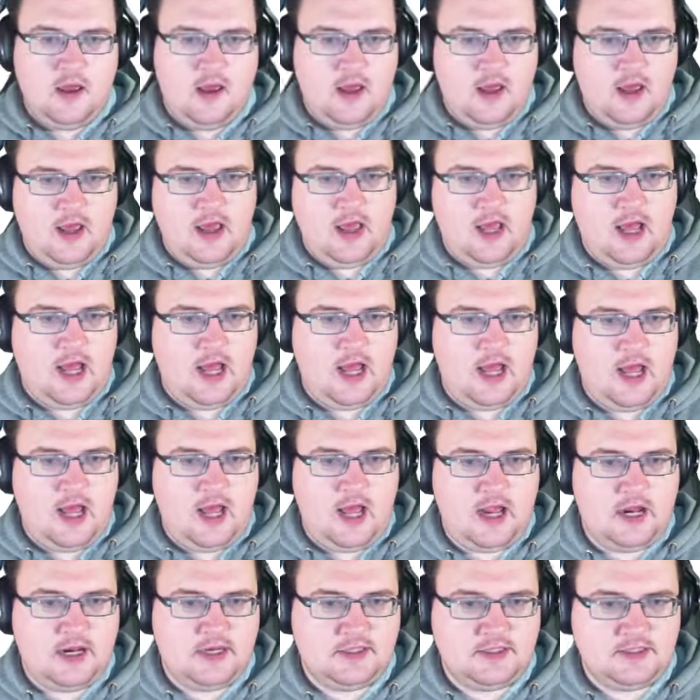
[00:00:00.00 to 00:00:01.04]

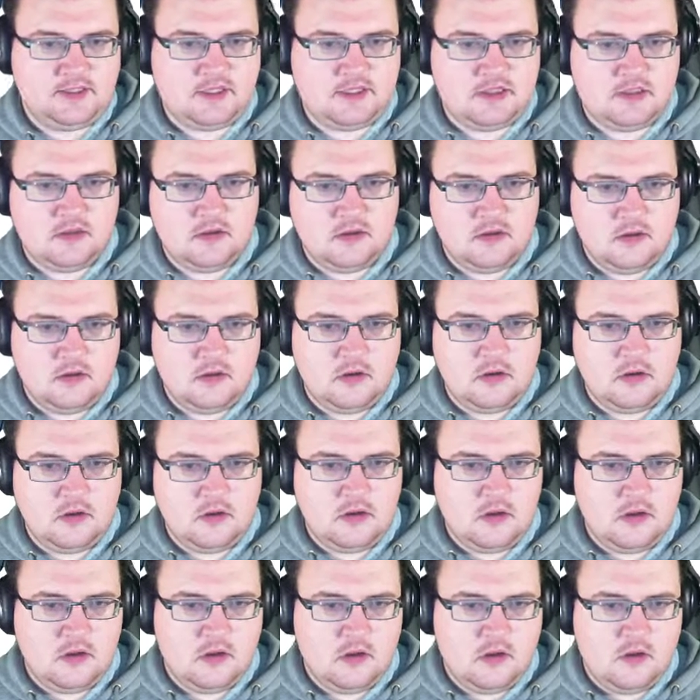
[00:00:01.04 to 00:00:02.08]
And
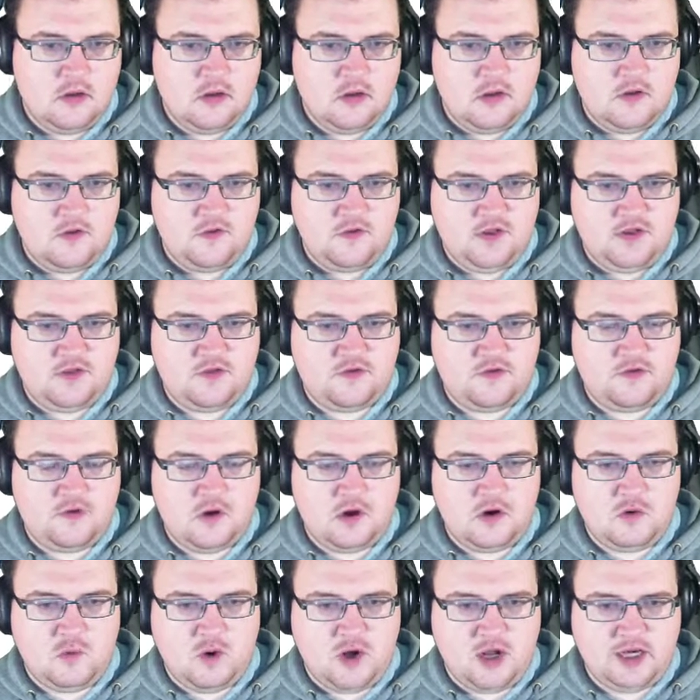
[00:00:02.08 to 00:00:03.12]
the
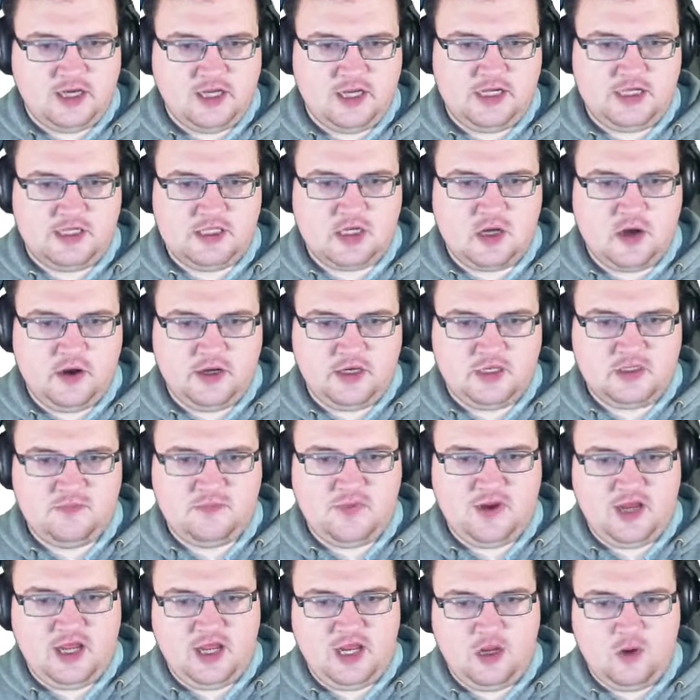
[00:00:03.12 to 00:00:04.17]
third one is going to
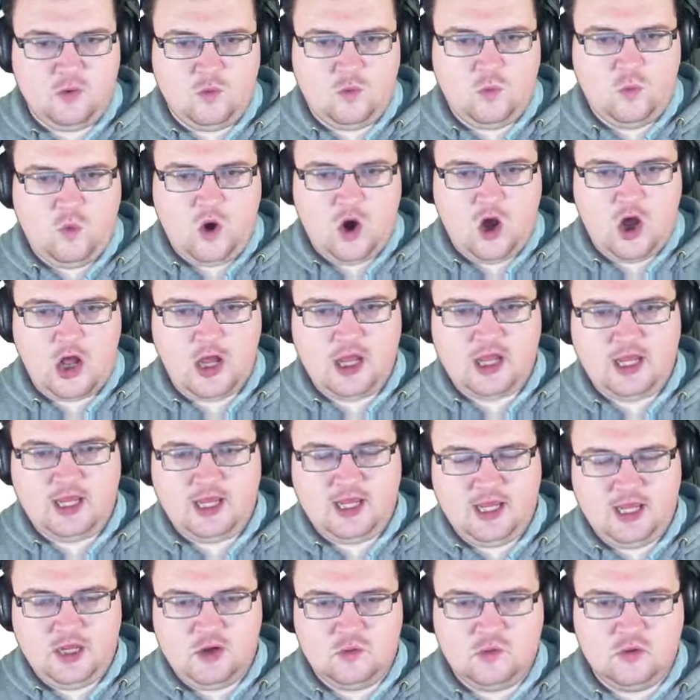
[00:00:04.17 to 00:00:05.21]
be y
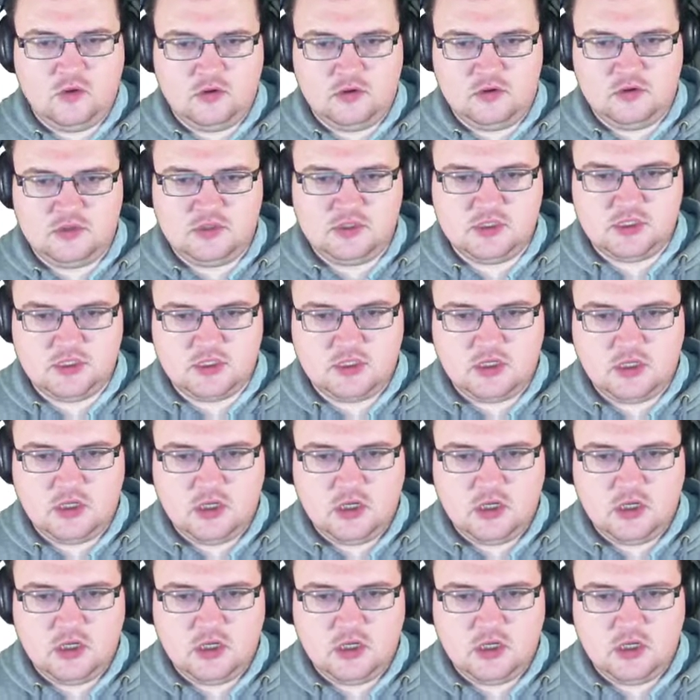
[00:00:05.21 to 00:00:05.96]
equals